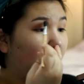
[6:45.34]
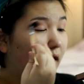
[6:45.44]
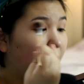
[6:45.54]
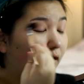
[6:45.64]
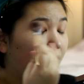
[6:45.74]

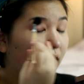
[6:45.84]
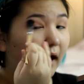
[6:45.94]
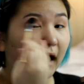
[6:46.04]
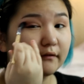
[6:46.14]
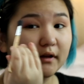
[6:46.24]
and I don't
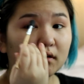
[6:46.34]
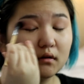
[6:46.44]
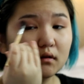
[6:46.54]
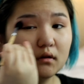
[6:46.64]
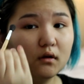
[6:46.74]
have,
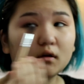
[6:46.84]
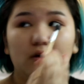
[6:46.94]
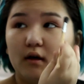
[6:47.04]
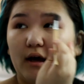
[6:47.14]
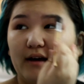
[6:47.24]
like,
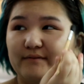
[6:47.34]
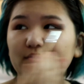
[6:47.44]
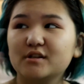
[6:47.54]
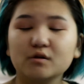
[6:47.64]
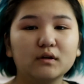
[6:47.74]

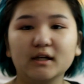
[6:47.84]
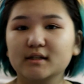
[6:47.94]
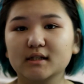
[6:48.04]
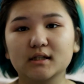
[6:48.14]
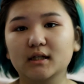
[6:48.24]
I'm too
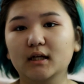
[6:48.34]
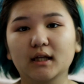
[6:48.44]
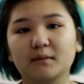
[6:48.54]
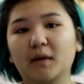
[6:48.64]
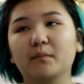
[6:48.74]
lazy to get,
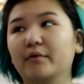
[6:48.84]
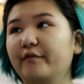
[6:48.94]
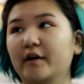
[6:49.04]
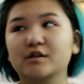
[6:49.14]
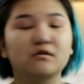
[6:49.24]
like, my
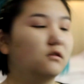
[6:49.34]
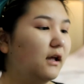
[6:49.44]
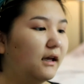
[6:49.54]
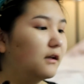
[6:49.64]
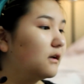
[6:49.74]
professional
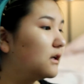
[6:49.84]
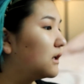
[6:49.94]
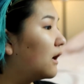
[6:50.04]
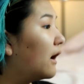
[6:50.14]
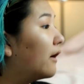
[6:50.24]
light
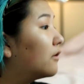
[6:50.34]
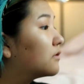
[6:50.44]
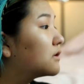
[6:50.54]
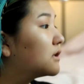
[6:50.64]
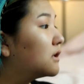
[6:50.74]
out.